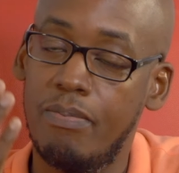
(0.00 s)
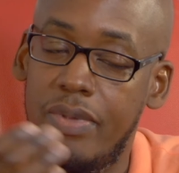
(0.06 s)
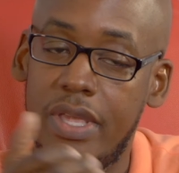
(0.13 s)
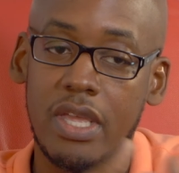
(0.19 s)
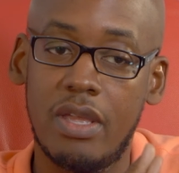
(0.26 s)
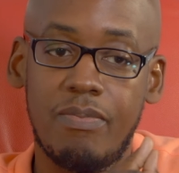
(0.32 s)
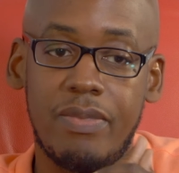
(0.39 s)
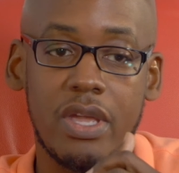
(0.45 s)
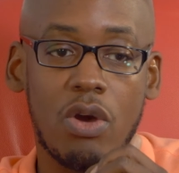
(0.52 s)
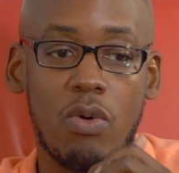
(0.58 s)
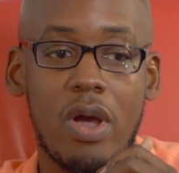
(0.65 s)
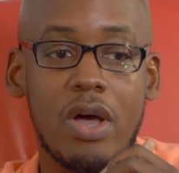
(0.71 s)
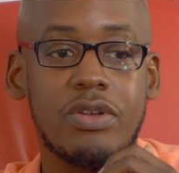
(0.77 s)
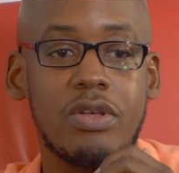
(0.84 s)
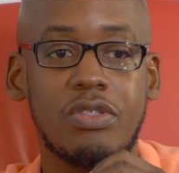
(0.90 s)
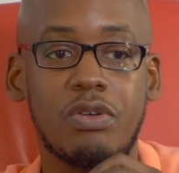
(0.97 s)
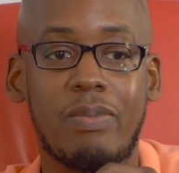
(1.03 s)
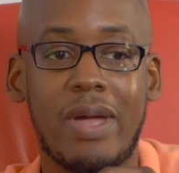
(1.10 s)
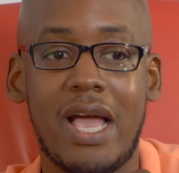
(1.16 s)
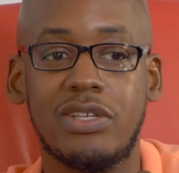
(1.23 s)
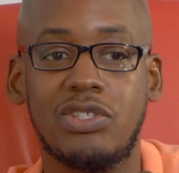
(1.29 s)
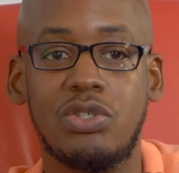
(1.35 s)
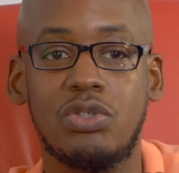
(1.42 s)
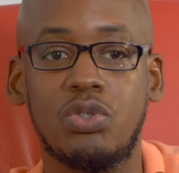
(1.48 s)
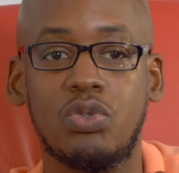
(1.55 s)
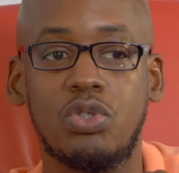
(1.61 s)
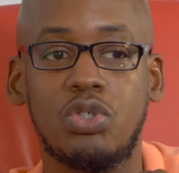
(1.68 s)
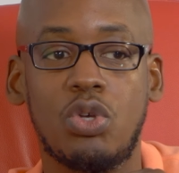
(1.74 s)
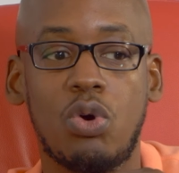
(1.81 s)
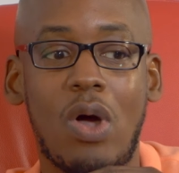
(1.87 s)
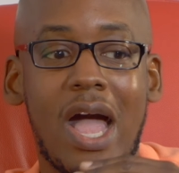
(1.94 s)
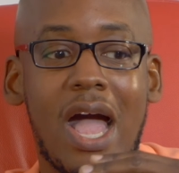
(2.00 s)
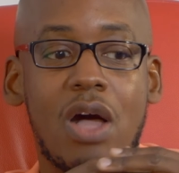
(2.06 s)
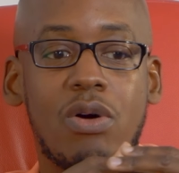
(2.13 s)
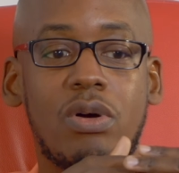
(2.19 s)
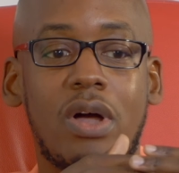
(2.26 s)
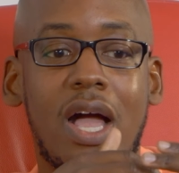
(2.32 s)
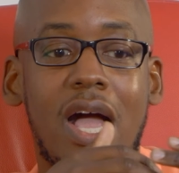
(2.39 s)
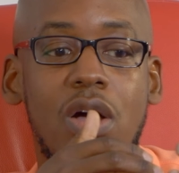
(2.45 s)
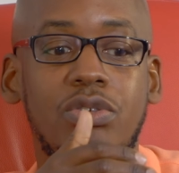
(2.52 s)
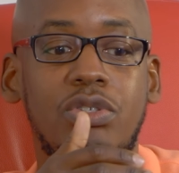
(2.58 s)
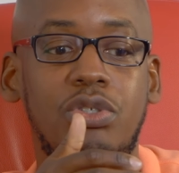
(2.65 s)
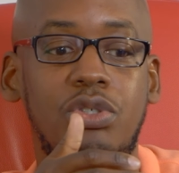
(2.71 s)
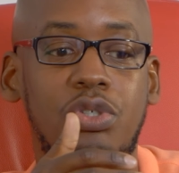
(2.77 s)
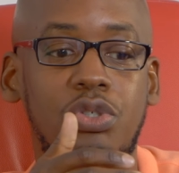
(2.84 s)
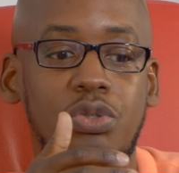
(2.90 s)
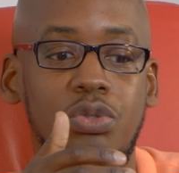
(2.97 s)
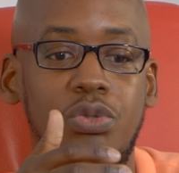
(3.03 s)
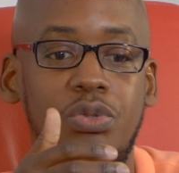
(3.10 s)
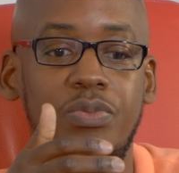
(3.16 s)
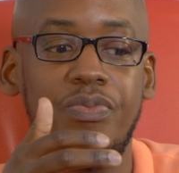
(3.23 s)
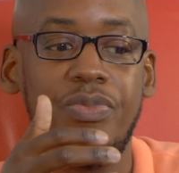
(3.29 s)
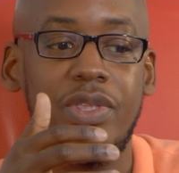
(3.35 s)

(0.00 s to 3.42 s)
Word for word: Being, being around other pastors. So how, how do you,